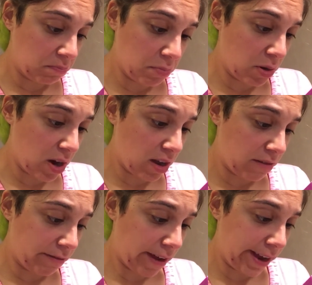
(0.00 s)
put on a
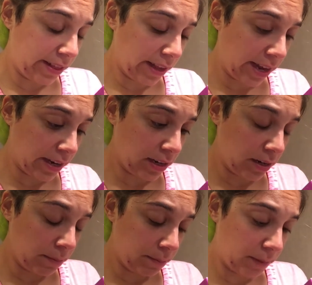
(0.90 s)
fine
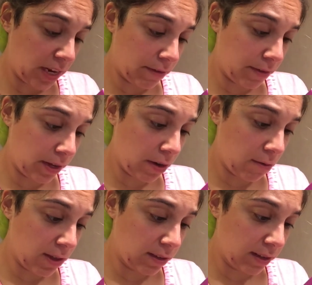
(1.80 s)
layer evenly
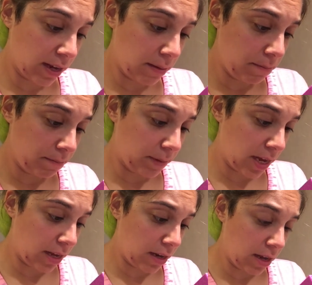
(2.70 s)
over the skin,
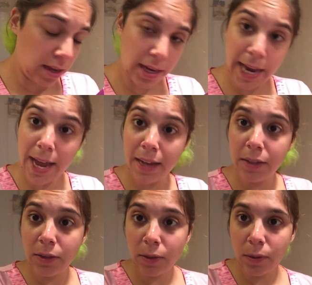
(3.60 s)
and yeah,
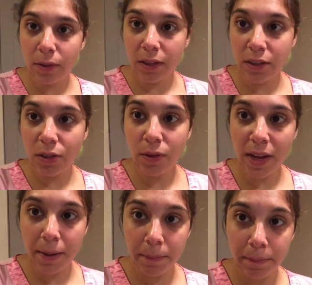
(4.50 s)
so let's do
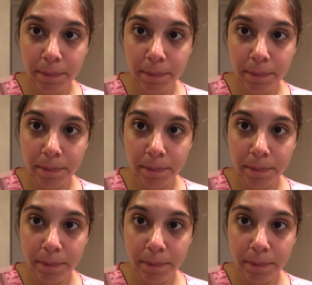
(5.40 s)
that.